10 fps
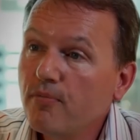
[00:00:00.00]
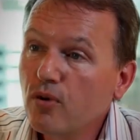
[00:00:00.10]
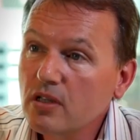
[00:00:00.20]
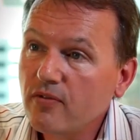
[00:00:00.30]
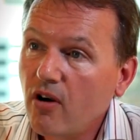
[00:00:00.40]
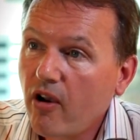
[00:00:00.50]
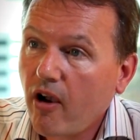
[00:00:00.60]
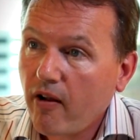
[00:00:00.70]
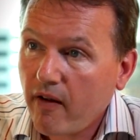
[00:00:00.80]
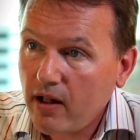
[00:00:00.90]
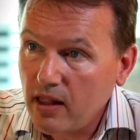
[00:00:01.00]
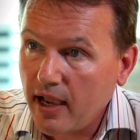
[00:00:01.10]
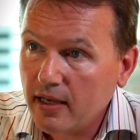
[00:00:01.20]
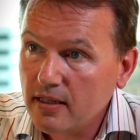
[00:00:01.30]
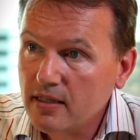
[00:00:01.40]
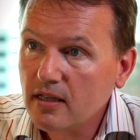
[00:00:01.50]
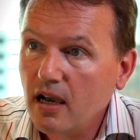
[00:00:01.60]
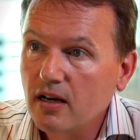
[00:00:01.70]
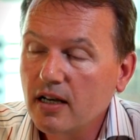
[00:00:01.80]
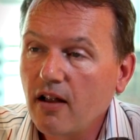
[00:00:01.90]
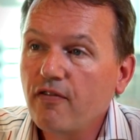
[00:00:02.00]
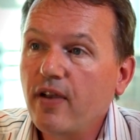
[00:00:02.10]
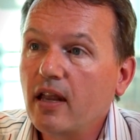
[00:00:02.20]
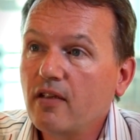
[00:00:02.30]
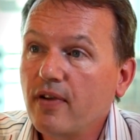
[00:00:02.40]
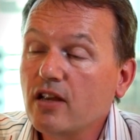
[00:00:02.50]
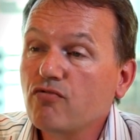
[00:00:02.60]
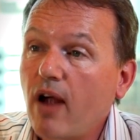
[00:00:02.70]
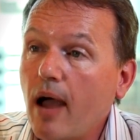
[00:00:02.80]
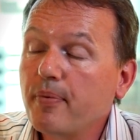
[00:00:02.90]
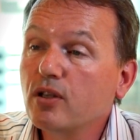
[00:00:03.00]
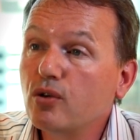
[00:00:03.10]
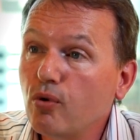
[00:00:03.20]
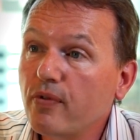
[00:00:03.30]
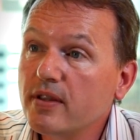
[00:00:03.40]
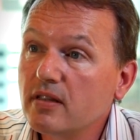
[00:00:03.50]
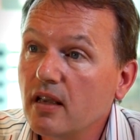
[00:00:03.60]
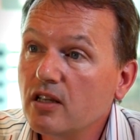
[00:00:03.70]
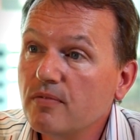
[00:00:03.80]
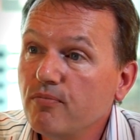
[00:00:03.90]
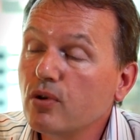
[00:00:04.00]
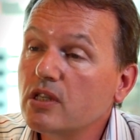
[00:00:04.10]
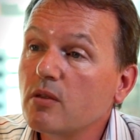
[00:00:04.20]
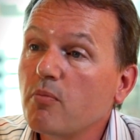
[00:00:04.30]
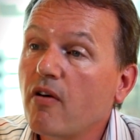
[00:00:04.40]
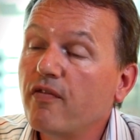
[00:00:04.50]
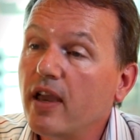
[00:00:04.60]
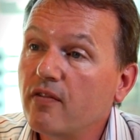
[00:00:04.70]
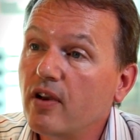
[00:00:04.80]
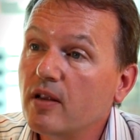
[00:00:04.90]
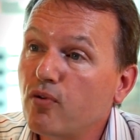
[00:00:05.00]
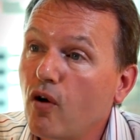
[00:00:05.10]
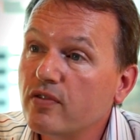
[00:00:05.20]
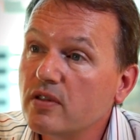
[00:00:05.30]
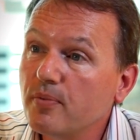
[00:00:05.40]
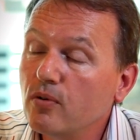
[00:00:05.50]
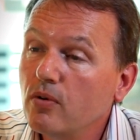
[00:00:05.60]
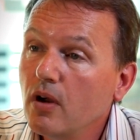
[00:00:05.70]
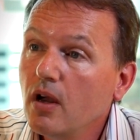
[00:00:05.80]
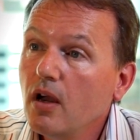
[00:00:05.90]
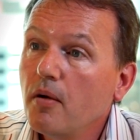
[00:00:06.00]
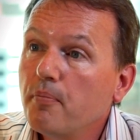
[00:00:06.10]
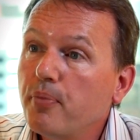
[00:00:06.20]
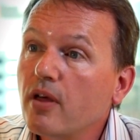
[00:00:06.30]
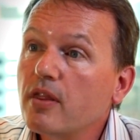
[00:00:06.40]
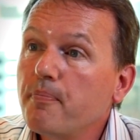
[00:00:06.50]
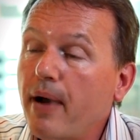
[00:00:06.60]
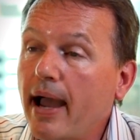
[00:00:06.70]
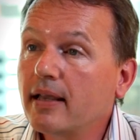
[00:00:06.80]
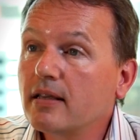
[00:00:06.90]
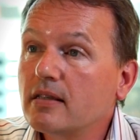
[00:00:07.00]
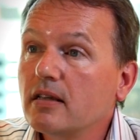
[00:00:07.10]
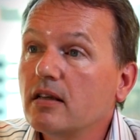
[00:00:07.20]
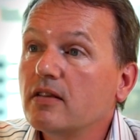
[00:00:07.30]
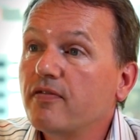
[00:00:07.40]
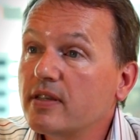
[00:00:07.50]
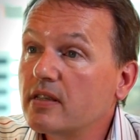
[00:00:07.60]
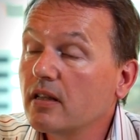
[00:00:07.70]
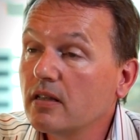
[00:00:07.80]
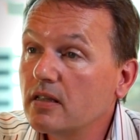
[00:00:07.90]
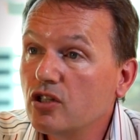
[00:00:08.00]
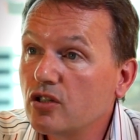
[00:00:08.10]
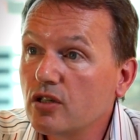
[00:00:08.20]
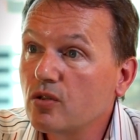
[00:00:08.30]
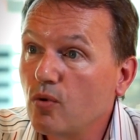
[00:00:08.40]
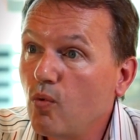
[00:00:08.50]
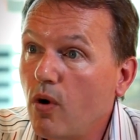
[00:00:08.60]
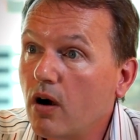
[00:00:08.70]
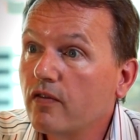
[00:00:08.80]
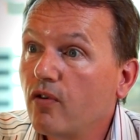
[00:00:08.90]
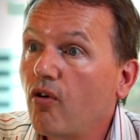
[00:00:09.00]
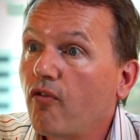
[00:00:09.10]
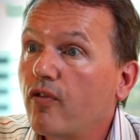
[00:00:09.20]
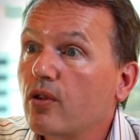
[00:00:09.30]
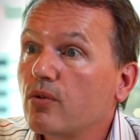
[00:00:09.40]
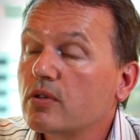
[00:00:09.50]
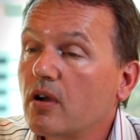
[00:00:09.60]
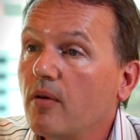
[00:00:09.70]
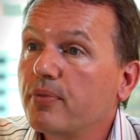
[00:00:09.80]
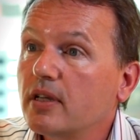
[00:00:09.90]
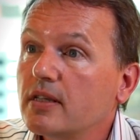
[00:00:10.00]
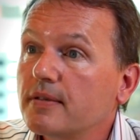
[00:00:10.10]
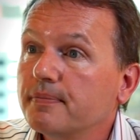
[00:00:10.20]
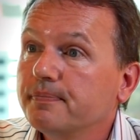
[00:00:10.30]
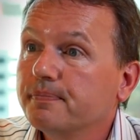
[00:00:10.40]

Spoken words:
Most of our clients are in a very, very rapid growth stage. Most of them are very, very profitable, but the bank's facilities just don't work for those companies.